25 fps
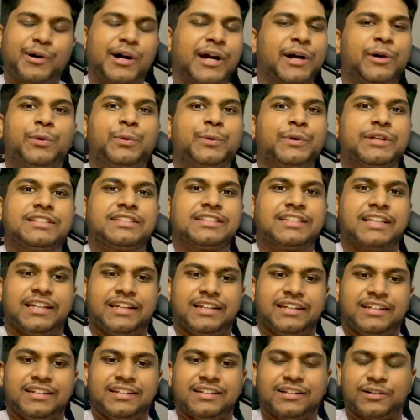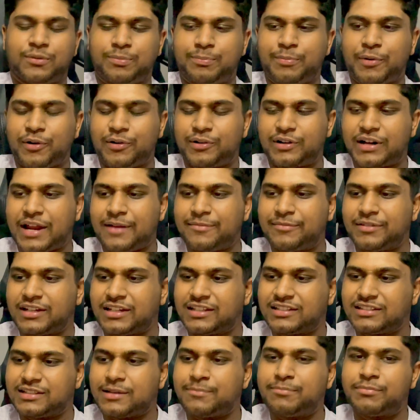I always say, programming
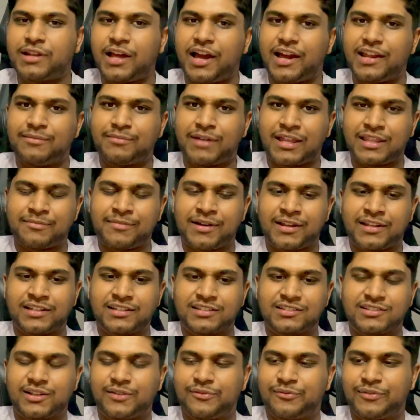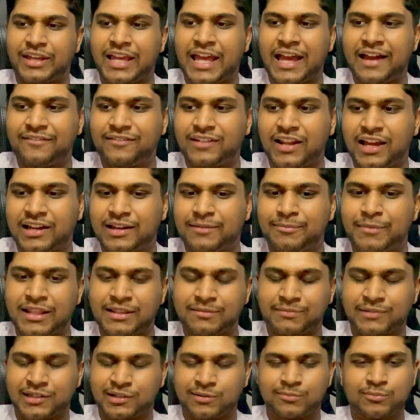is applied mathematics. If we have like a
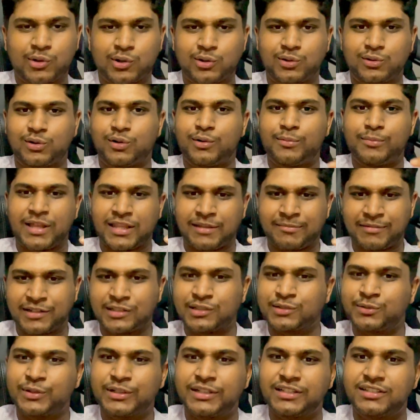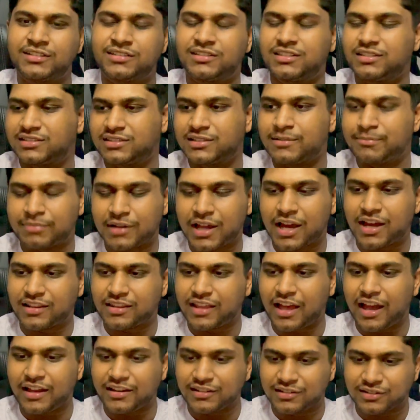mathematical model or mathematical equation, just apply
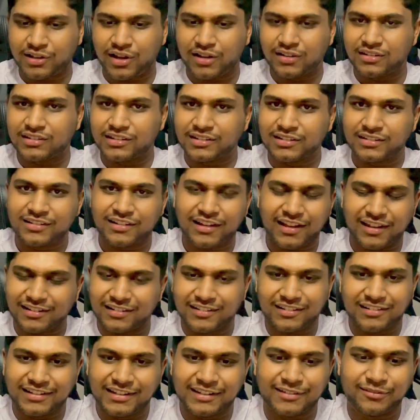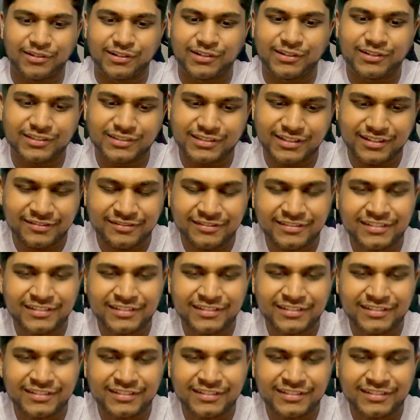that into coding, and it will do so.